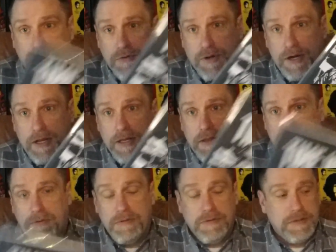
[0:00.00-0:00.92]
try to get
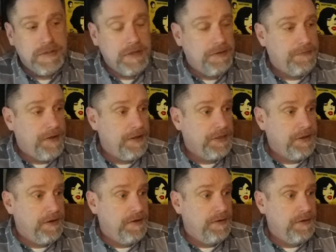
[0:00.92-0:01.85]
the stuff out
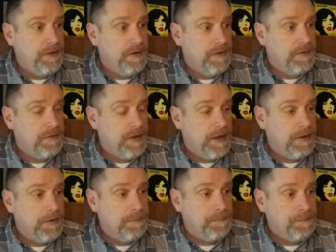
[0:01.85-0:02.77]
there. You know,
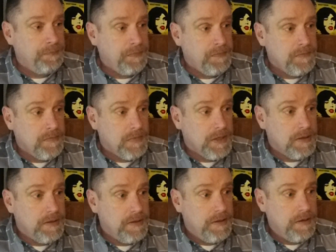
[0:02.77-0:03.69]
um,
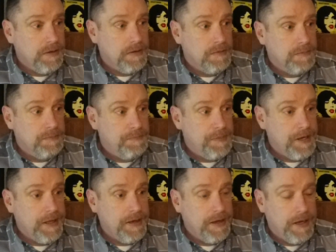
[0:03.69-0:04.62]
you know,
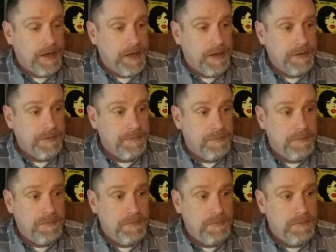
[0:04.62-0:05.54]
but uh,
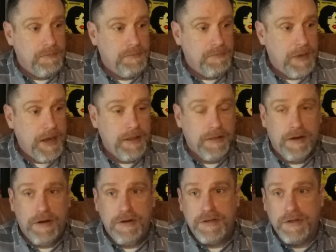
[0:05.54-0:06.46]
by and
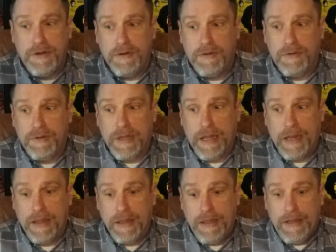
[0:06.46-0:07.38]
large, you know,
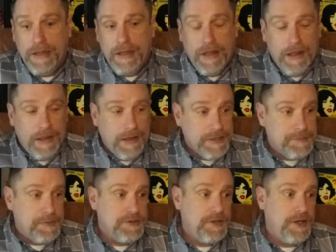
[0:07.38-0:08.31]
like
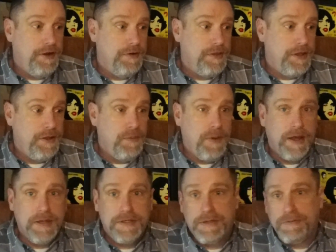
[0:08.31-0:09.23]
especially here in the
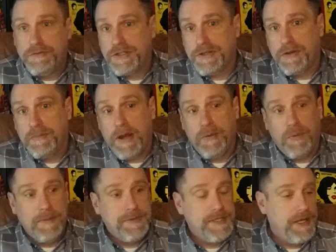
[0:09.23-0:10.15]
U.S., just go to my
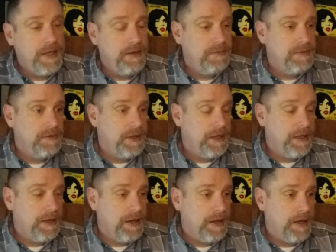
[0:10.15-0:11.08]
website
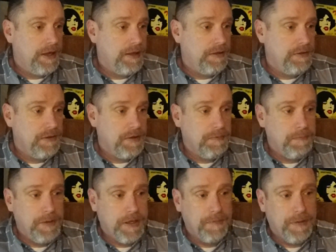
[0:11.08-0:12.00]
and uh, you can
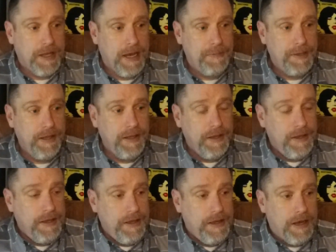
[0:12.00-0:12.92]
pick up a copy,
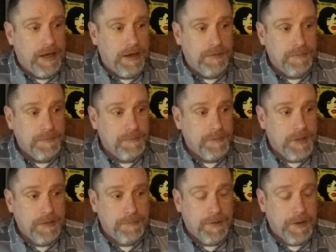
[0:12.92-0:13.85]
um,
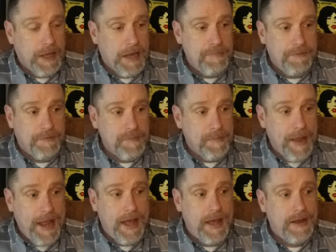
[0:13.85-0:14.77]
get a copy from the
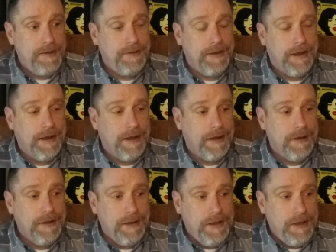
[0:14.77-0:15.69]
band.
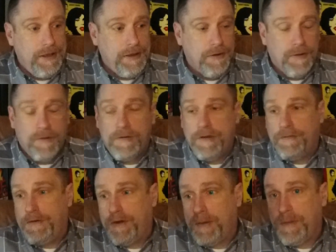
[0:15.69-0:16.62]
Uh, you know,
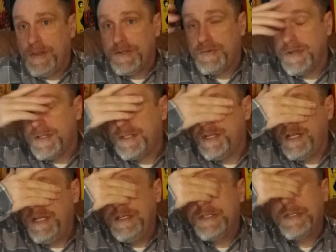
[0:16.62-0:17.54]
if you're up in the Twin
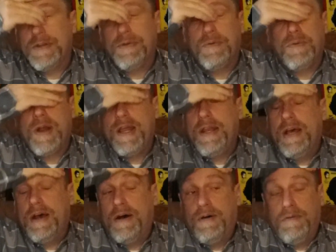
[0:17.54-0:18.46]
Cities right
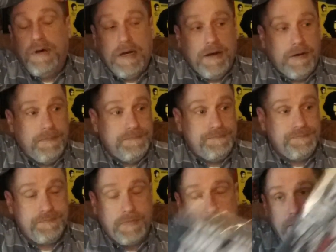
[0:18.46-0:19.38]
now, um,
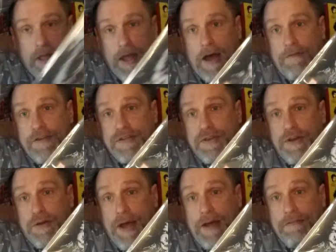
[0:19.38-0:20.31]
they obviously
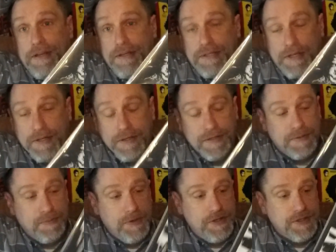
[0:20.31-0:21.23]
don't have this
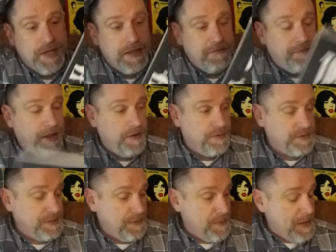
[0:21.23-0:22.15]
because we just got the vinyl
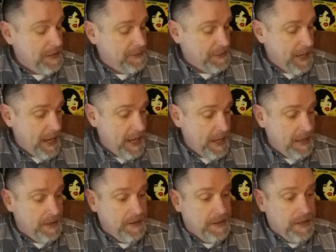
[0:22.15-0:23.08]
to do it
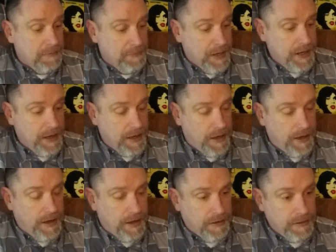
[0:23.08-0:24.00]
today. But
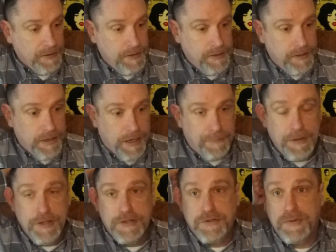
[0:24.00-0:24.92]
uh, up
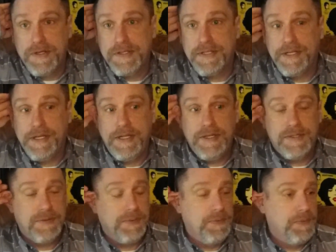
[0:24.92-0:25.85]
in the Twin
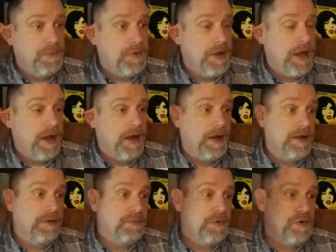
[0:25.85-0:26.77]
Cities,
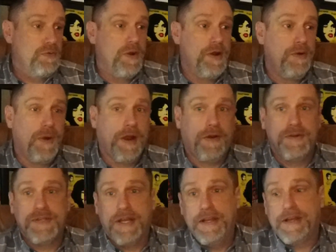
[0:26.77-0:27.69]
uh, Roadrunner
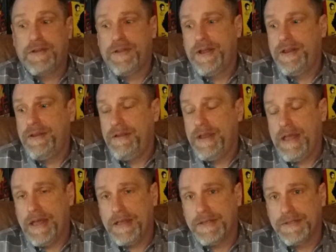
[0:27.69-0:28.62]
Records on uh, Nicollet
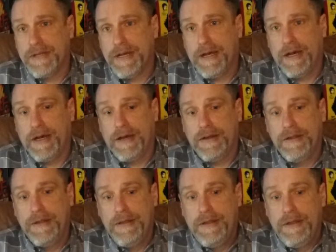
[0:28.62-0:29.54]
has uh,
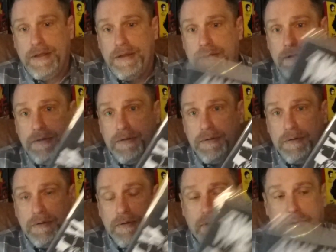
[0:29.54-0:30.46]

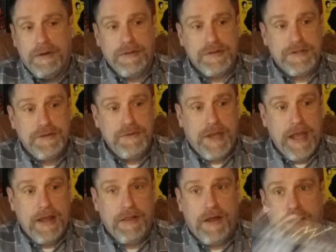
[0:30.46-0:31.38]
all the Sioux
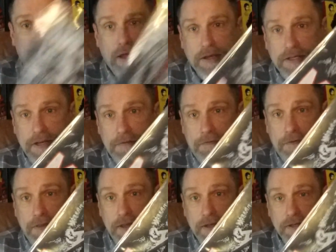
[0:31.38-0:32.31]
catalog except
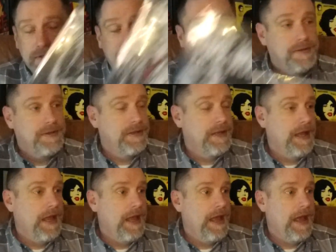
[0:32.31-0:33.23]
for this,
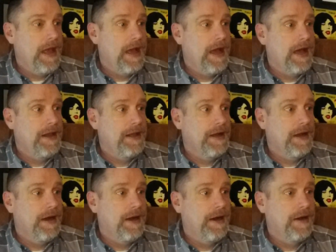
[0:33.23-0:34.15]
and
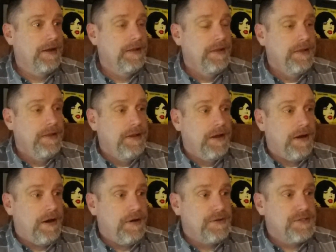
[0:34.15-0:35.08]

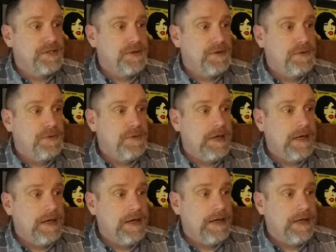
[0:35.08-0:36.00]

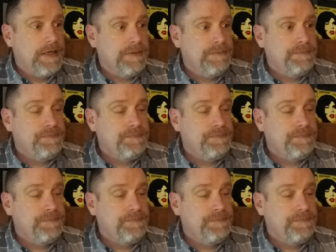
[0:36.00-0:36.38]
also